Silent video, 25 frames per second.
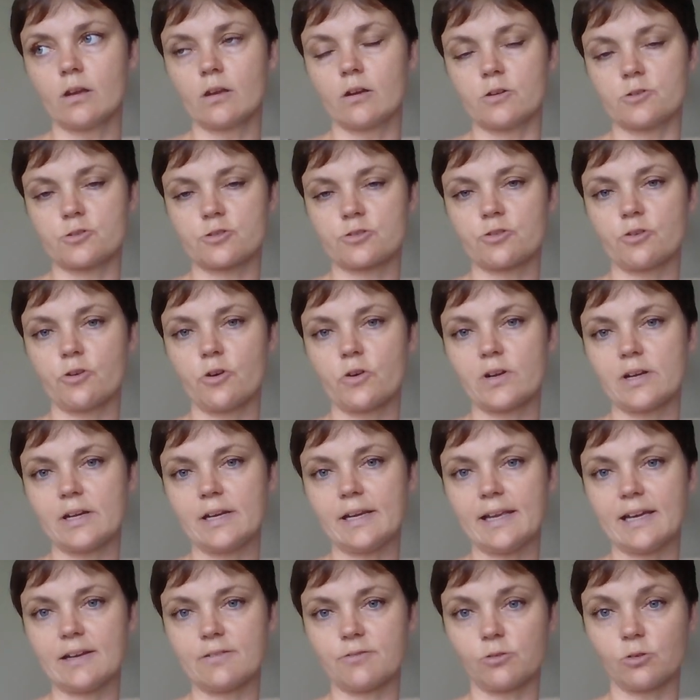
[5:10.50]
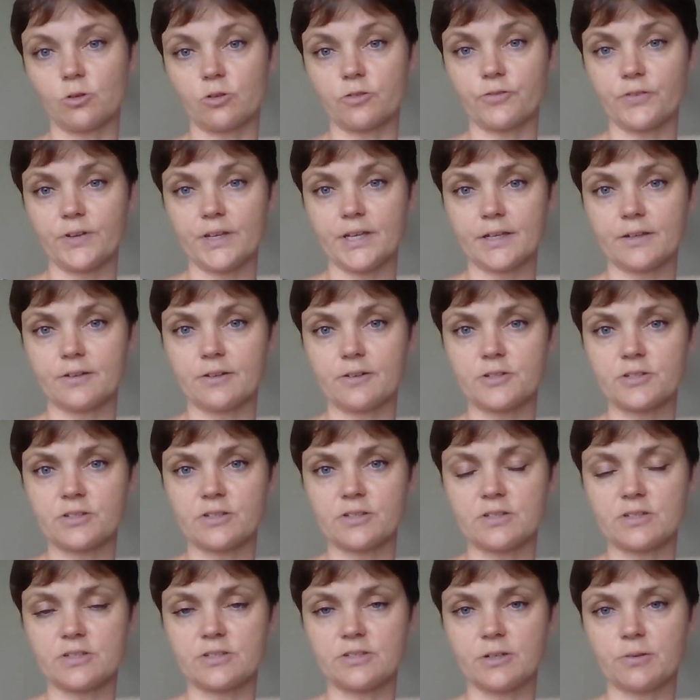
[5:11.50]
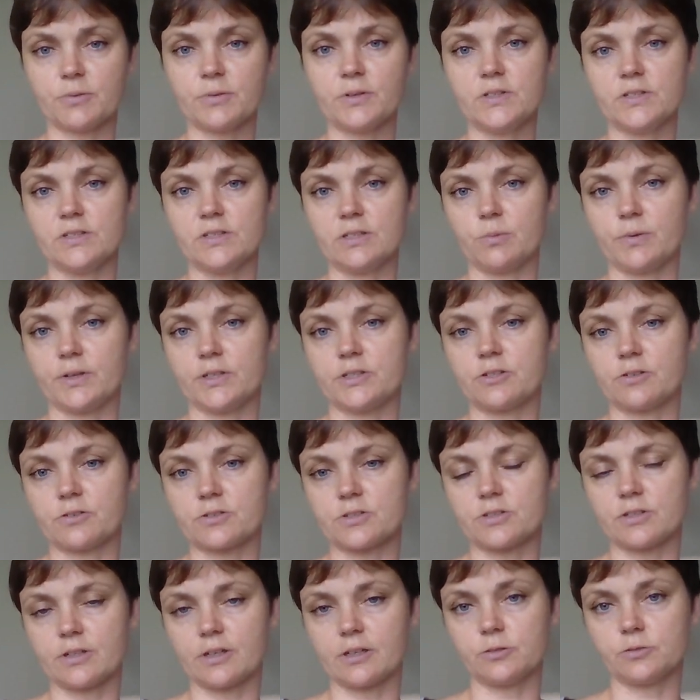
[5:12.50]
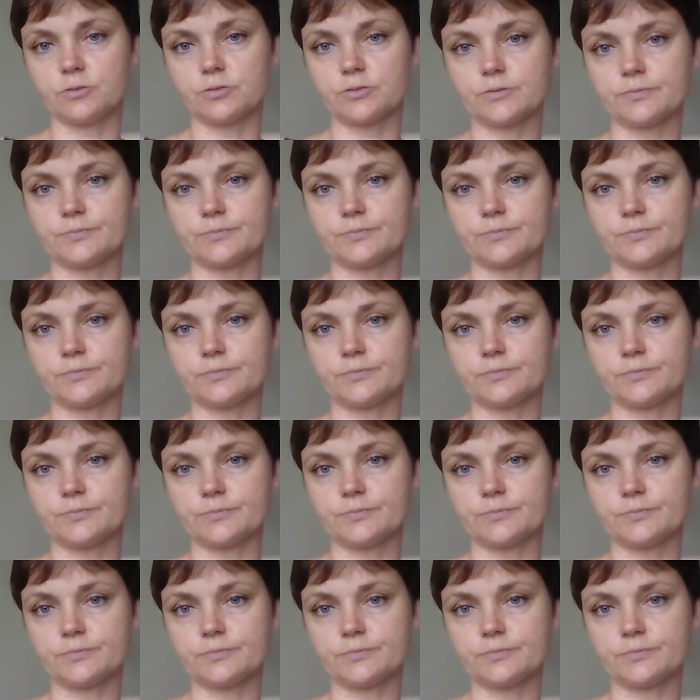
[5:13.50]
a certain level of inner sincerity with yourself.